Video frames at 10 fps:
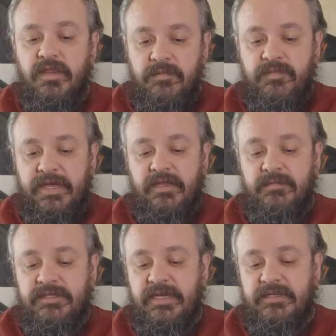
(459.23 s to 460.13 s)
of the big
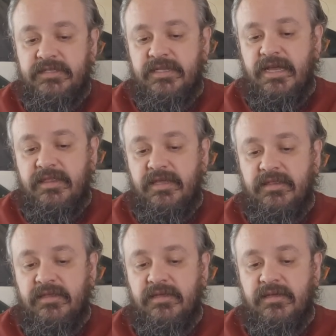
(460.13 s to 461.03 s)
limitations that I
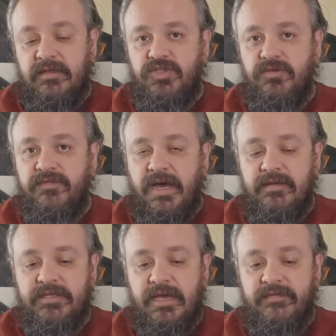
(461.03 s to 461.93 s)
think the
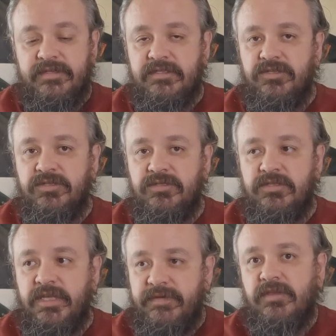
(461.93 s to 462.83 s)
2.5s have is
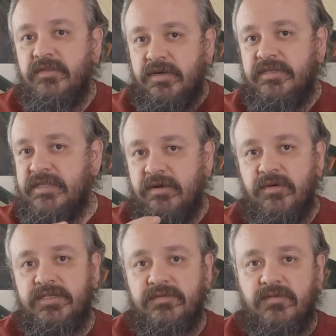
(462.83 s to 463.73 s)
even though there is that
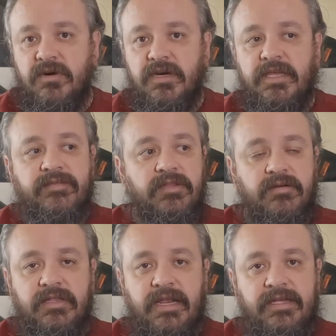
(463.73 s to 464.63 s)
reservoir, even
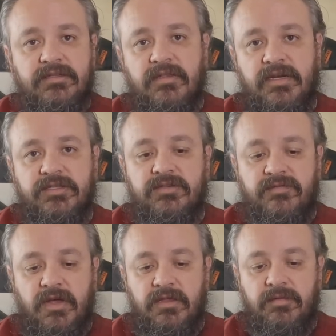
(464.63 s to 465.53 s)
though it has all that extra
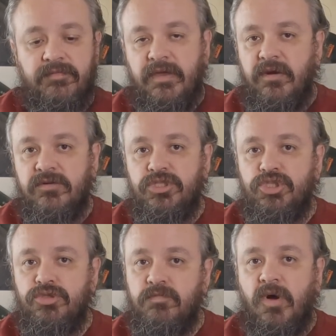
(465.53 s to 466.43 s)
volume, they're
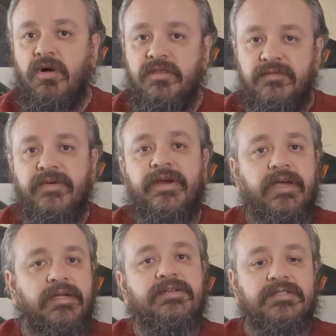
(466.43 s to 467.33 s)
small. They're
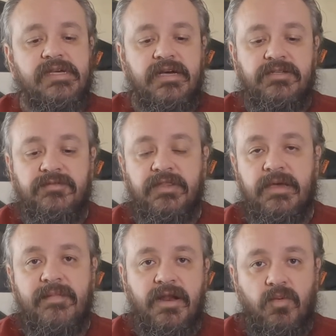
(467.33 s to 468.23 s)
very undersized for
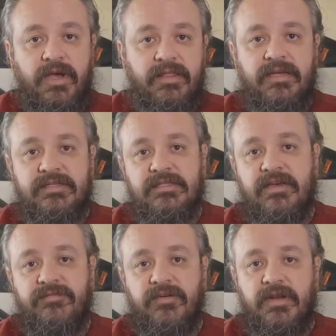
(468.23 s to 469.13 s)
the amount of weight that's in
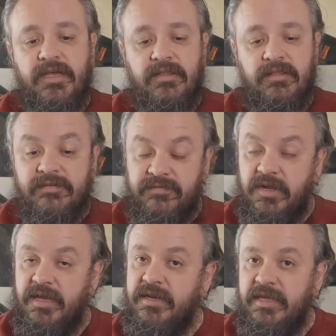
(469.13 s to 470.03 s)
that front end. That
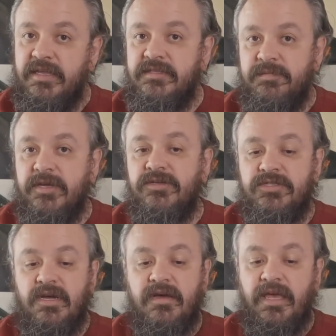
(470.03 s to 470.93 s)
front end needs a bigger
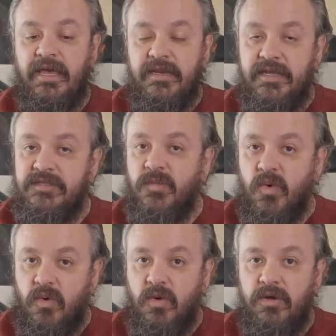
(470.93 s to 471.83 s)
shock. It needs
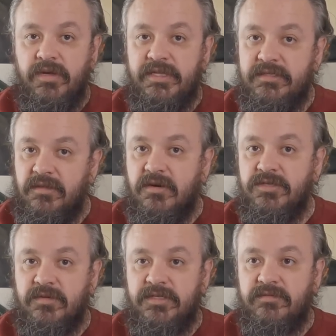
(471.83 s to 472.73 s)
more oil. It needs a
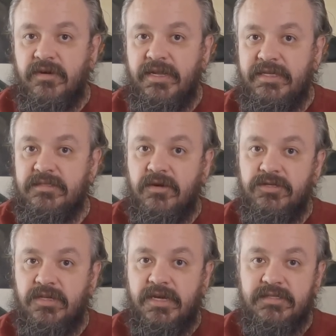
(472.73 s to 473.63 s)
larger reservoir. It needs
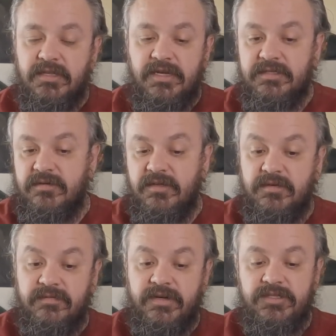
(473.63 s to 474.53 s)
larger lines. The lines that are on
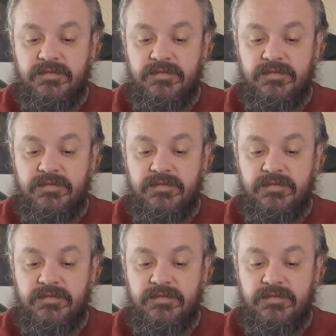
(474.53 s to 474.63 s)
there are very